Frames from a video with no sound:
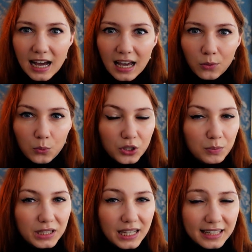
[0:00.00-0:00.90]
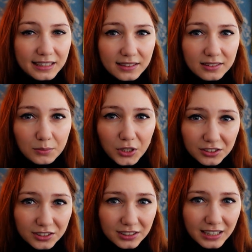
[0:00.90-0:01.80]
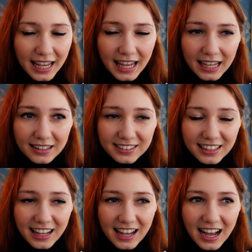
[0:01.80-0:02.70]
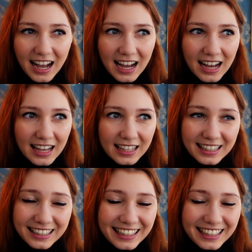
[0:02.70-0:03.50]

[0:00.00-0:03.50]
I wouldn't be any smarter, and I